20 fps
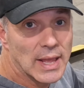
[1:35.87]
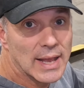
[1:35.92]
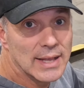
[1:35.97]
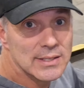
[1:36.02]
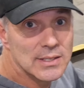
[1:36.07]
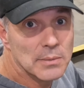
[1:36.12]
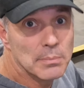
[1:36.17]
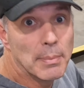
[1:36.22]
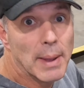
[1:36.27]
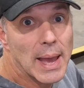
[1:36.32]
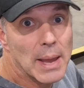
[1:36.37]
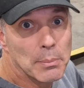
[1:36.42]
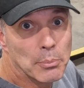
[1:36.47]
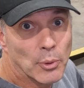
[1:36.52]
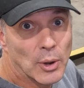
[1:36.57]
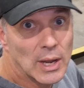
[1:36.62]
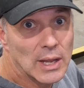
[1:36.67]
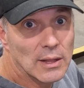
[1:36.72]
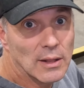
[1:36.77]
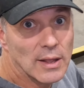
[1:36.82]
that had some bad
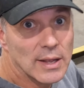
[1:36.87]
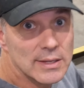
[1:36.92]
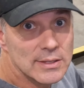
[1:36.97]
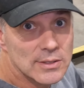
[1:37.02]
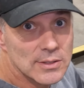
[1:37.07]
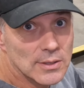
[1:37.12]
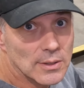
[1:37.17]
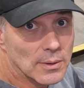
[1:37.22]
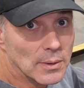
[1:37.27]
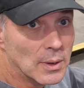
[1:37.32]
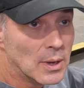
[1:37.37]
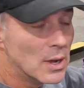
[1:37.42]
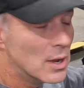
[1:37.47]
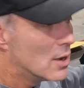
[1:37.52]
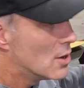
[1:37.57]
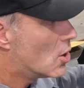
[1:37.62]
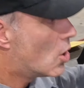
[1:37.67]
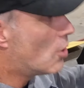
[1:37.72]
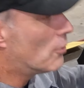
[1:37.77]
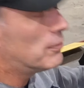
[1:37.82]
brake lines. So
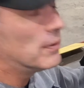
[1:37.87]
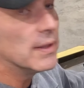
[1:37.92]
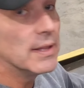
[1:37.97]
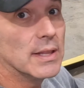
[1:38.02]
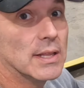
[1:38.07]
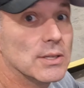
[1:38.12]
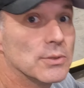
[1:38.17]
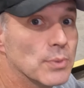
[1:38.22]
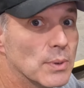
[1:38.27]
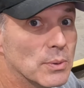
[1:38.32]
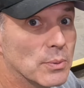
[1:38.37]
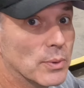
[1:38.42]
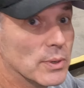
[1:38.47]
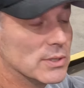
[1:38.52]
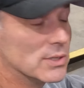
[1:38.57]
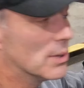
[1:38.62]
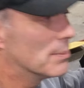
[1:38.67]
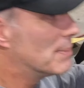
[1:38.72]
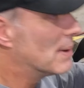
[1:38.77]
hopefully this one works